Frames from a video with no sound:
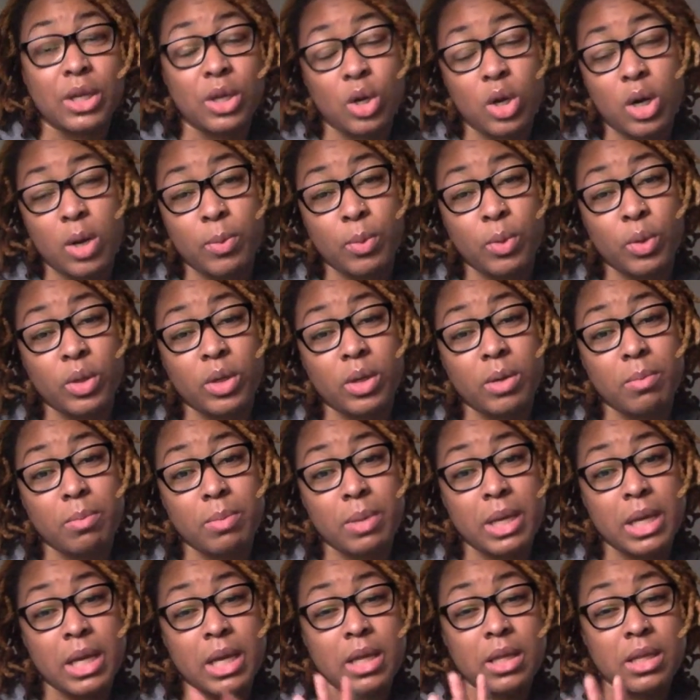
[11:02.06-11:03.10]
know I'm going to
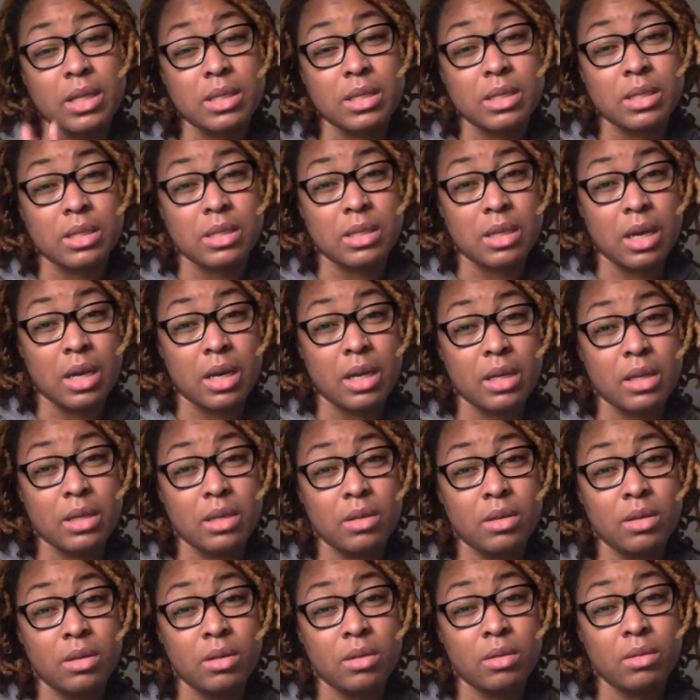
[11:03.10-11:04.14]
be in the
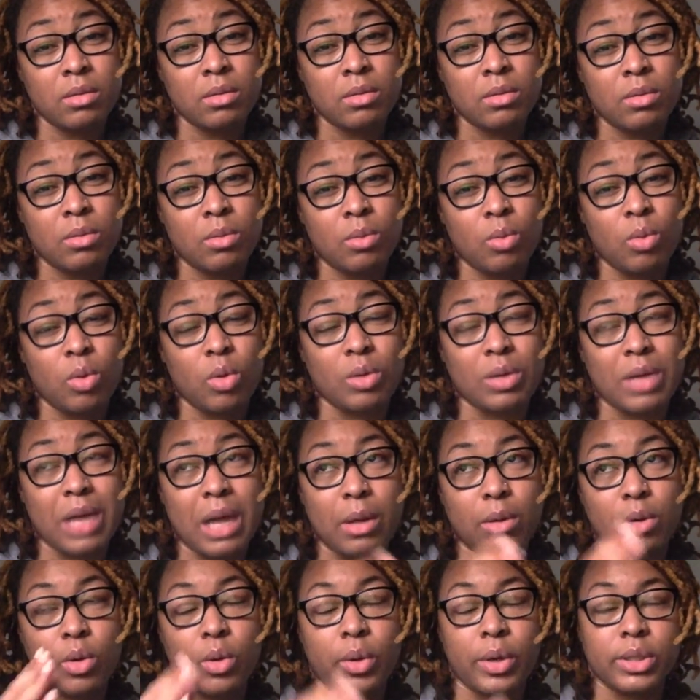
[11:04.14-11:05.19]
sun, well,
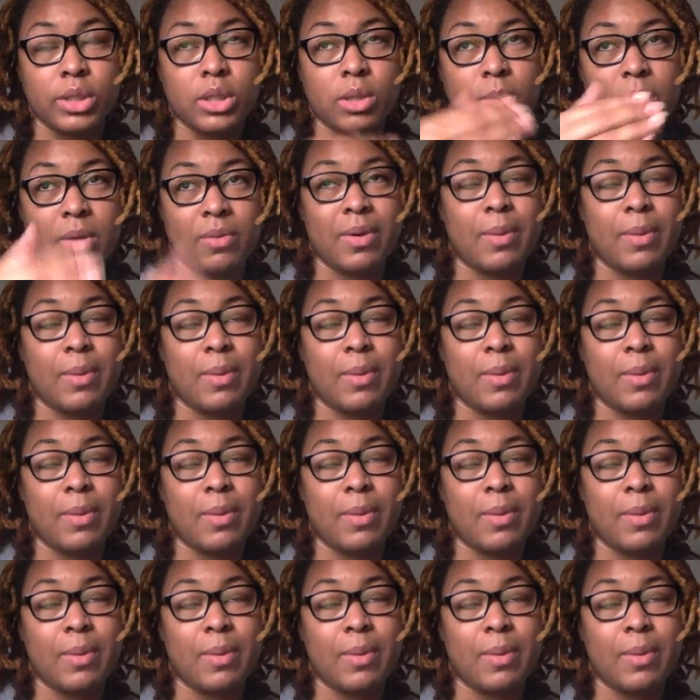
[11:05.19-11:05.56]
not going to be.